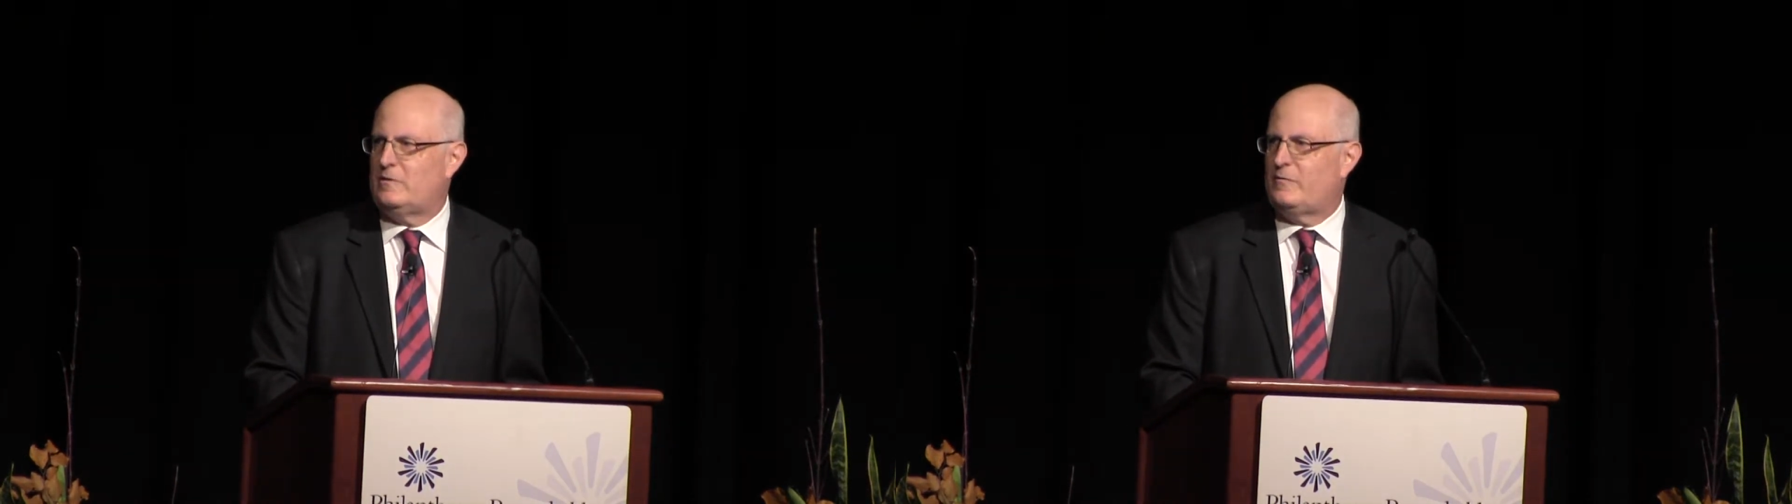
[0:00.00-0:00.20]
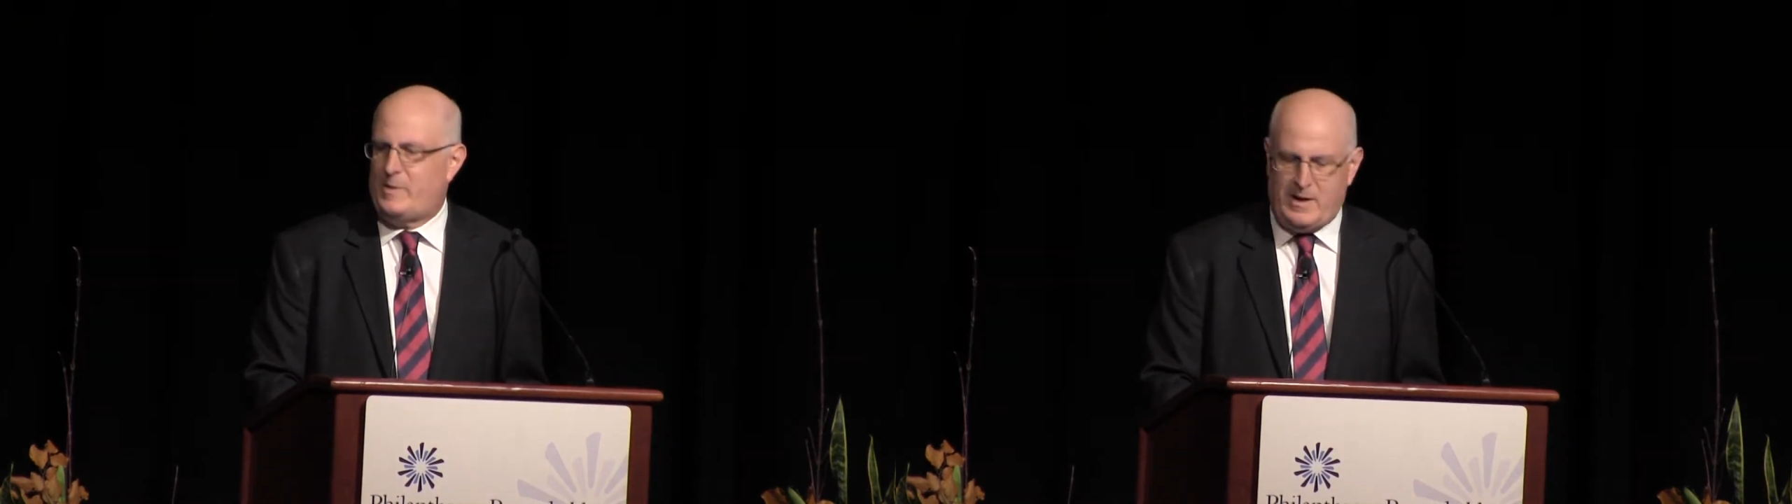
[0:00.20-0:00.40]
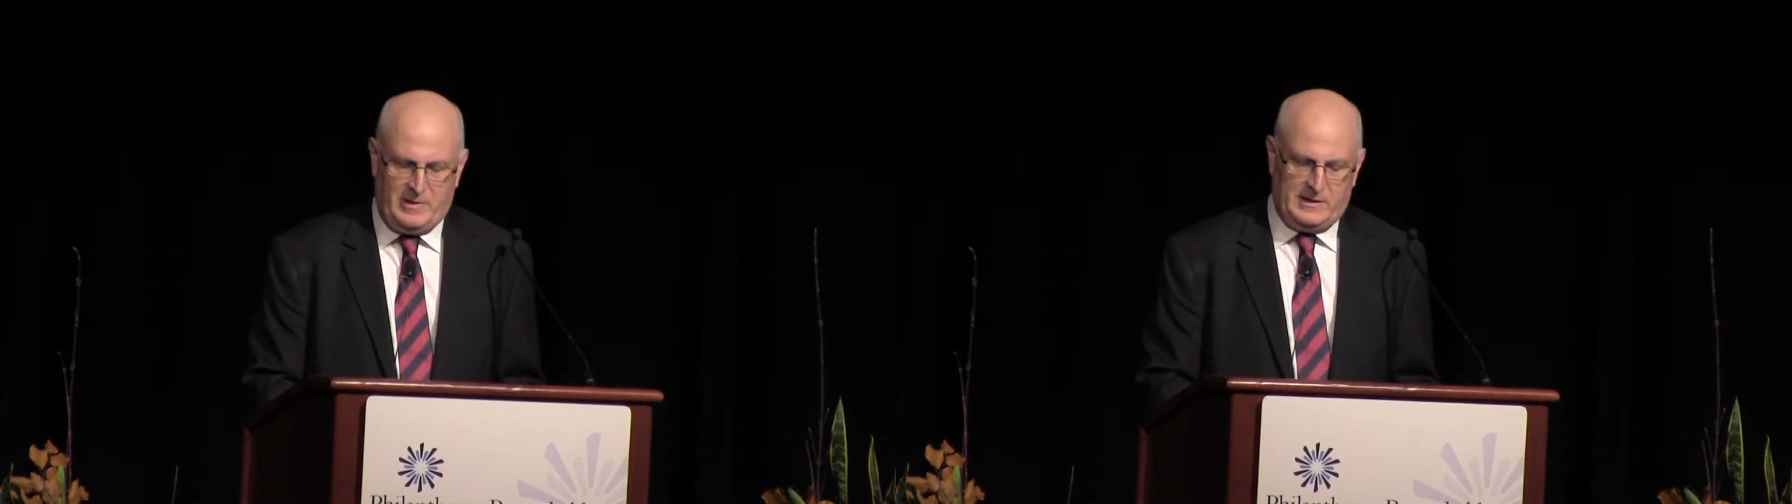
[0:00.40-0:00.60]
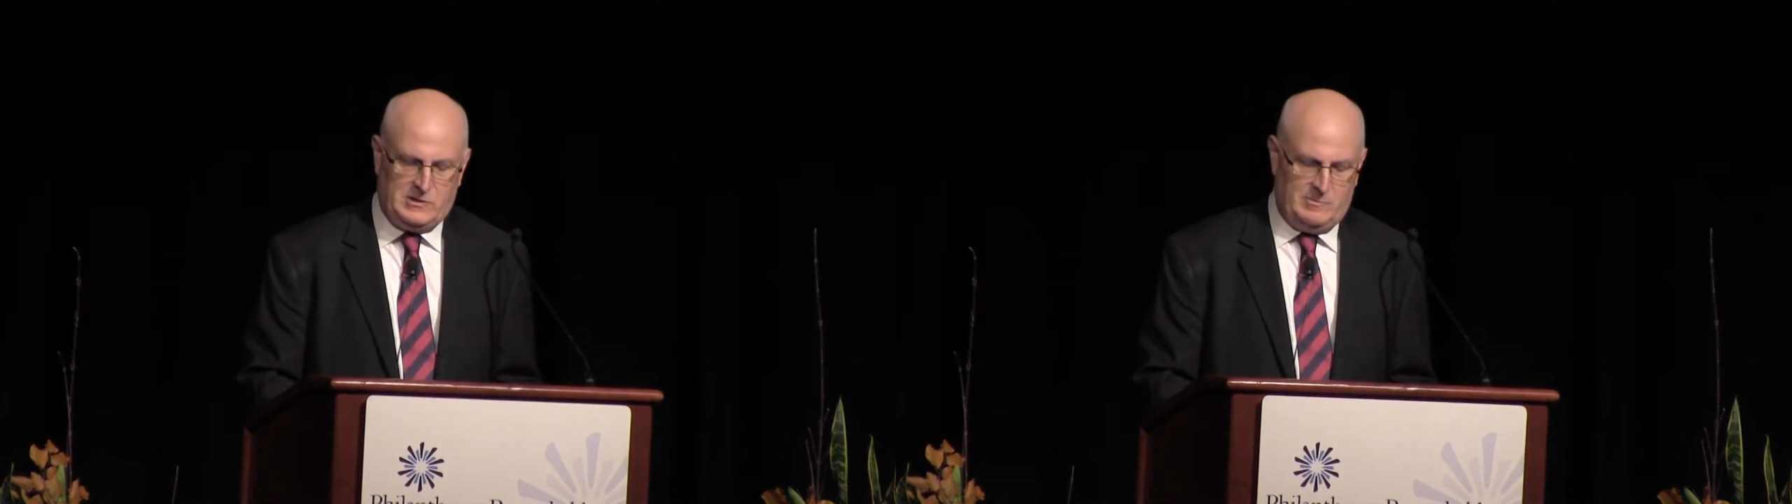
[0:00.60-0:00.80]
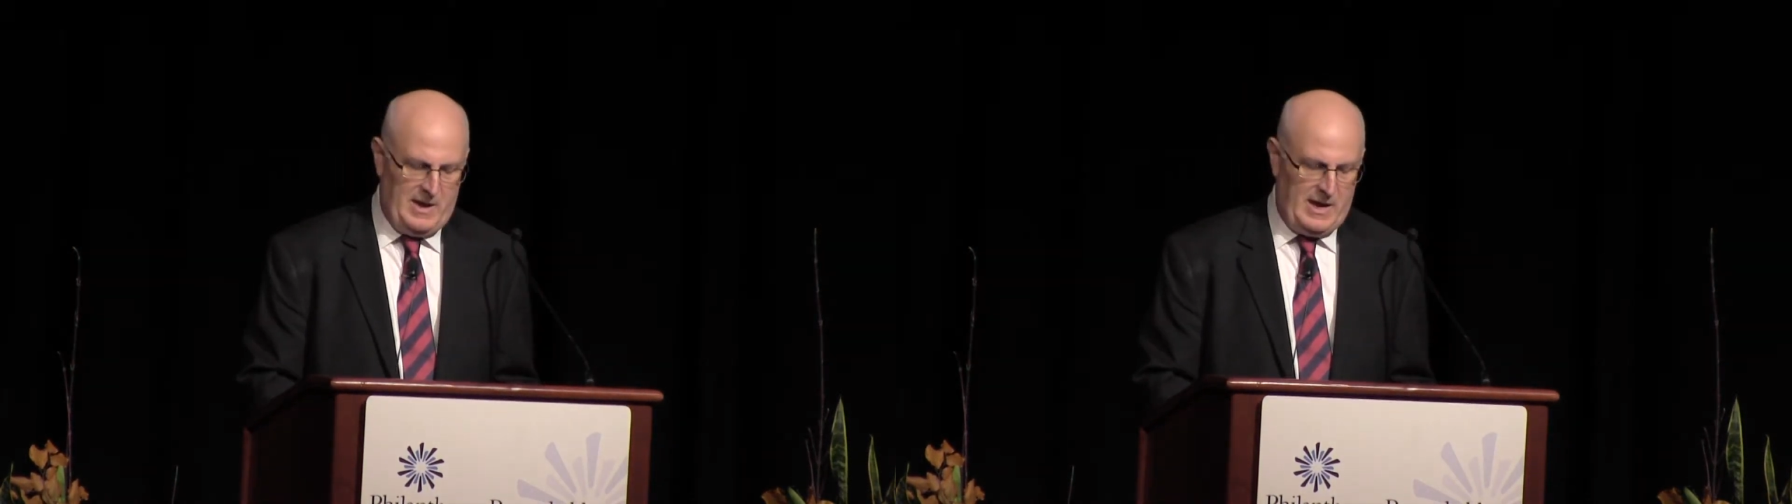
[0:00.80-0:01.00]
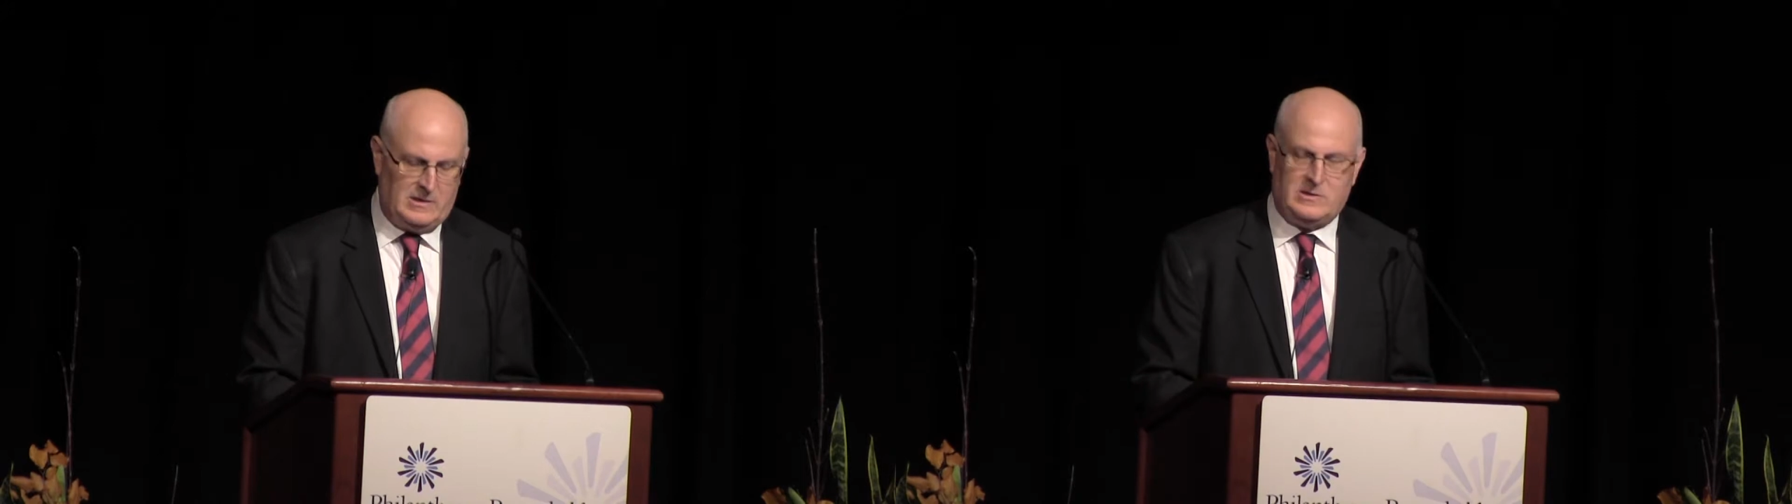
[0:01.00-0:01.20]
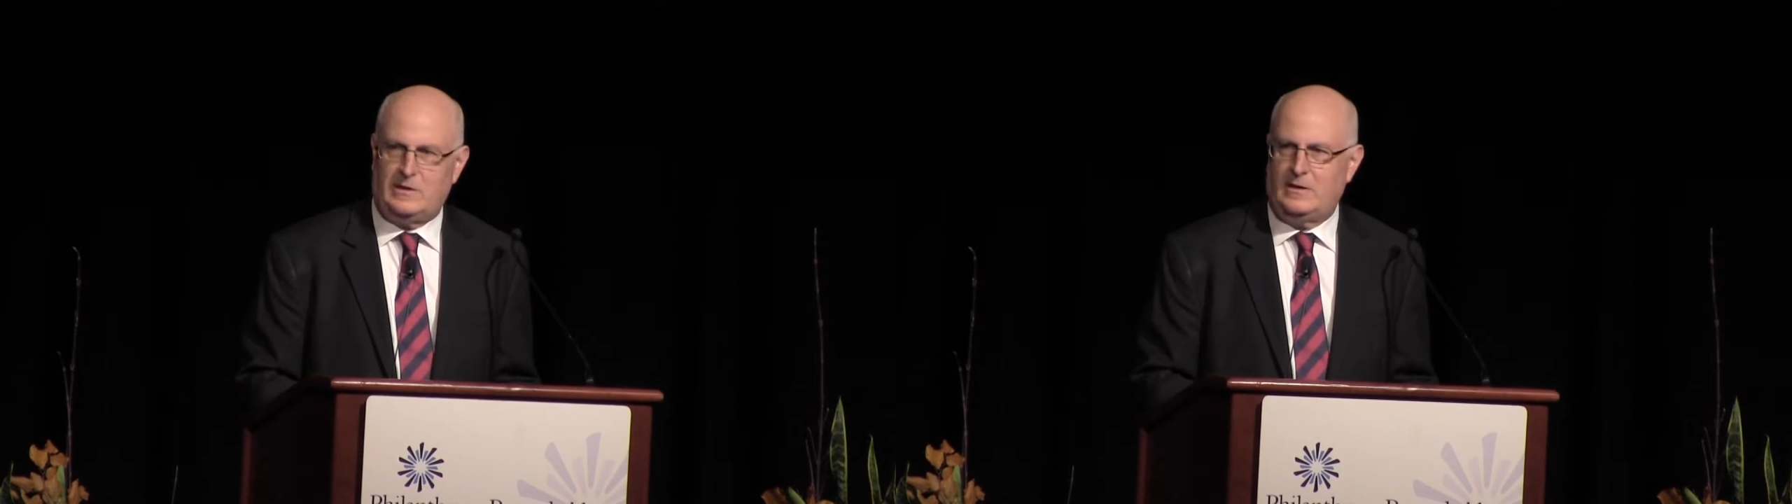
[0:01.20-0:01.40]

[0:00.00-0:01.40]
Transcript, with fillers: of public debate